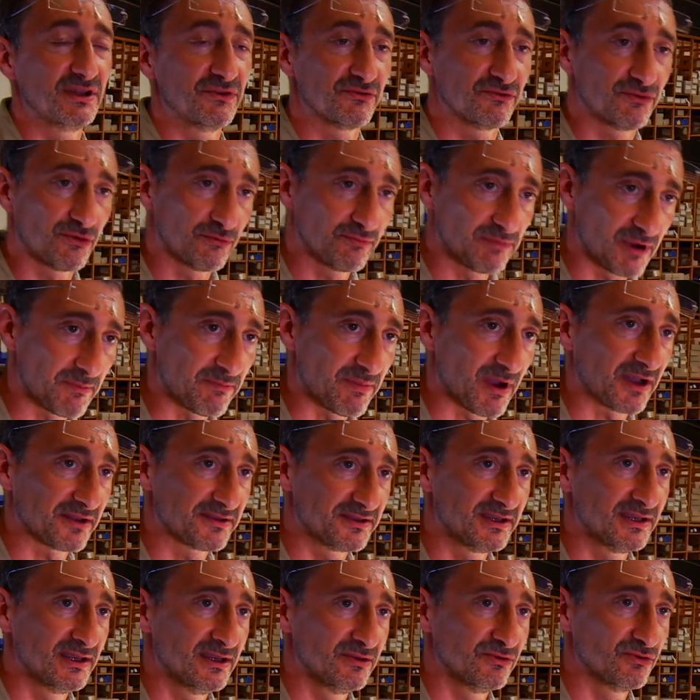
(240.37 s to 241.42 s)
to people that aren't
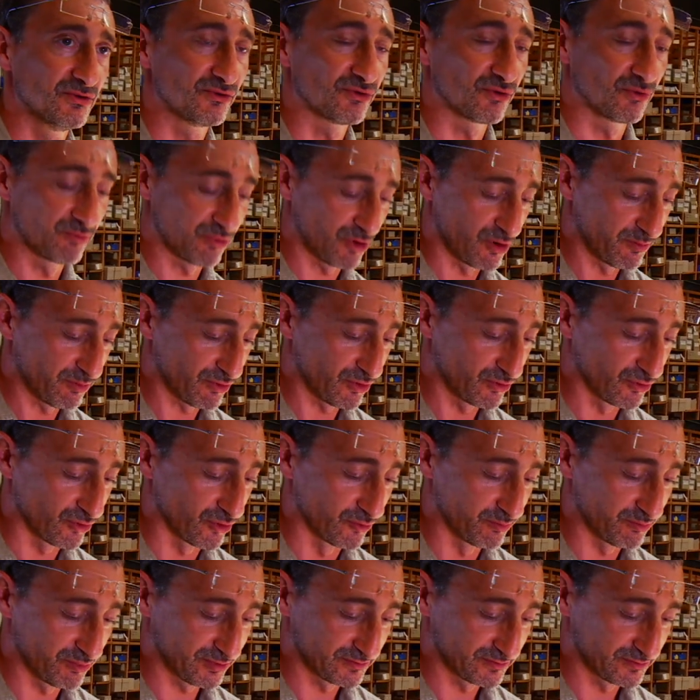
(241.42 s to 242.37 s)
part of your own group.